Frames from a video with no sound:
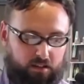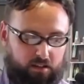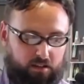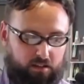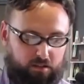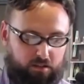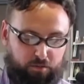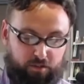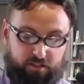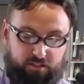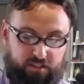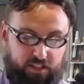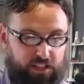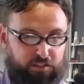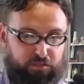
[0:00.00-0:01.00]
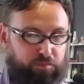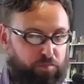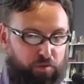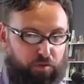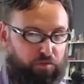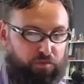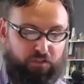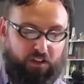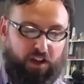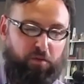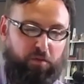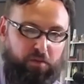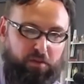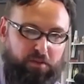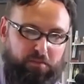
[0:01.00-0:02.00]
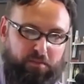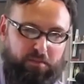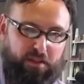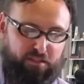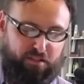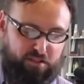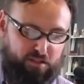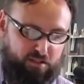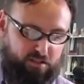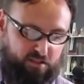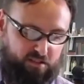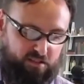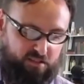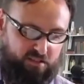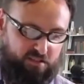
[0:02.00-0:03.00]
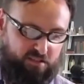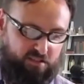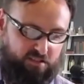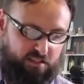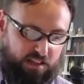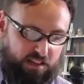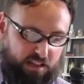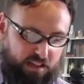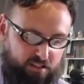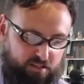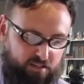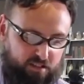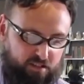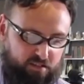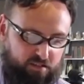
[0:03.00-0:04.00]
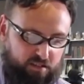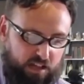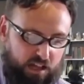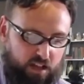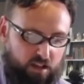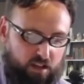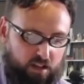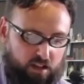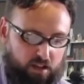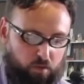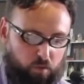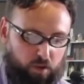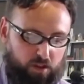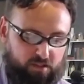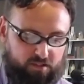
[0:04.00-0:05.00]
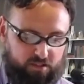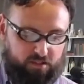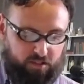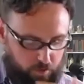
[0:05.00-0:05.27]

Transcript: received profound messages. It says, when someone